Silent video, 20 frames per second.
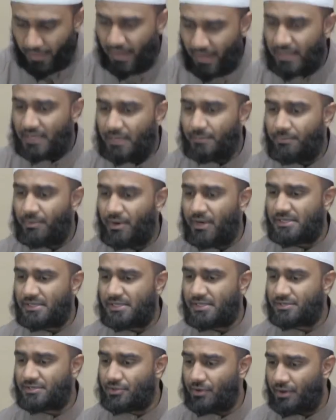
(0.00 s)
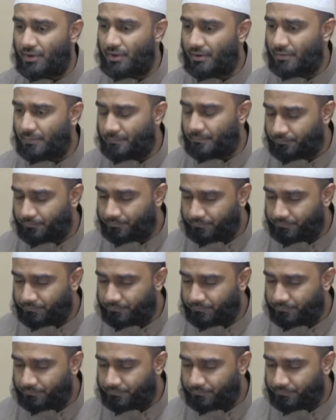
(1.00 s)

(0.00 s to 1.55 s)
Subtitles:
and he prays his dhuhr,